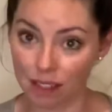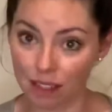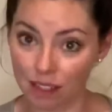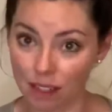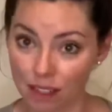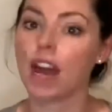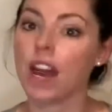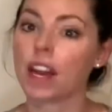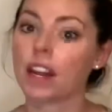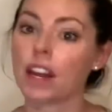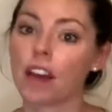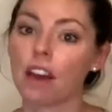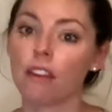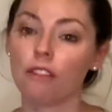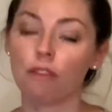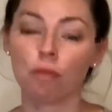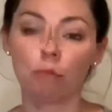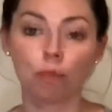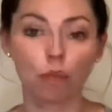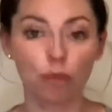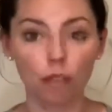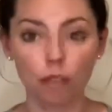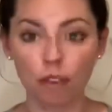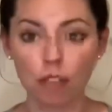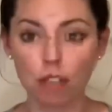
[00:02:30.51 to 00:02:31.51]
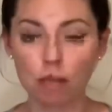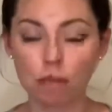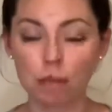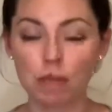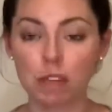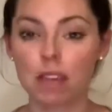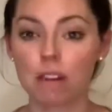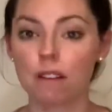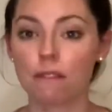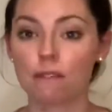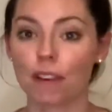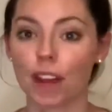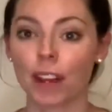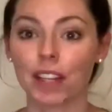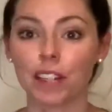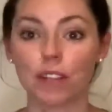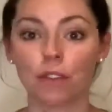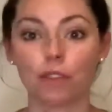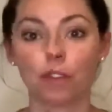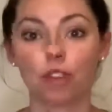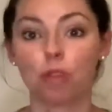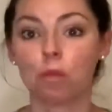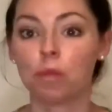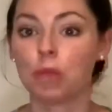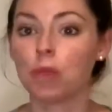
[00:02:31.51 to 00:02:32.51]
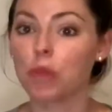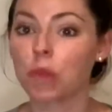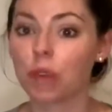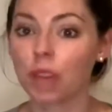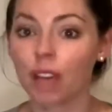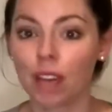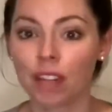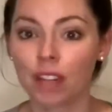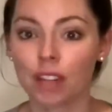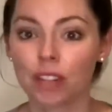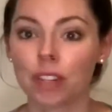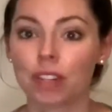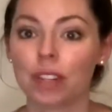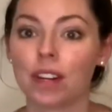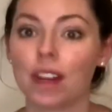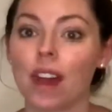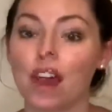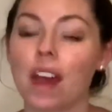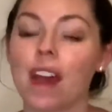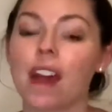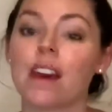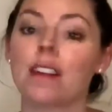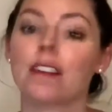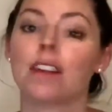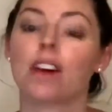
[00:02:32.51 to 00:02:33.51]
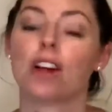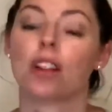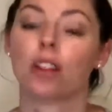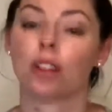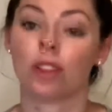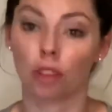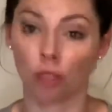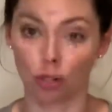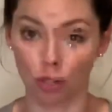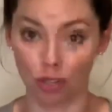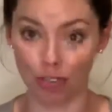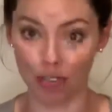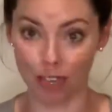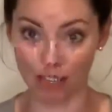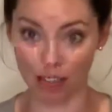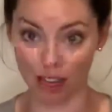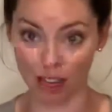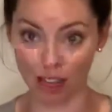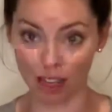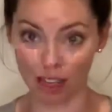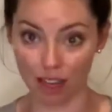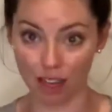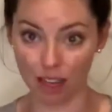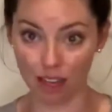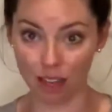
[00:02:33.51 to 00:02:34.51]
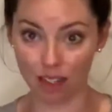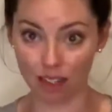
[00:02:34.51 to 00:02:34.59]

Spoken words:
and have proven to be effective communication and learning techniques.